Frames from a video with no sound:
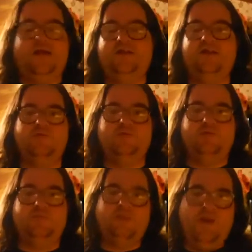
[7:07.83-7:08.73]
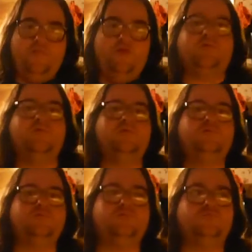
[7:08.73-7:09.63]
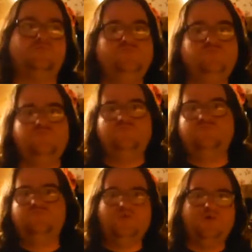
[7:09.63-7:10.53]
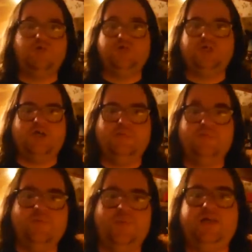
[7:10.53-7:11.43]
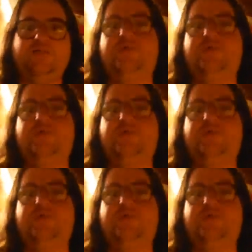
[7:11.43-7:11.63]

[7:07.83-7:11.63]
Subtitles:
to deal with some leftover grocery shopping from last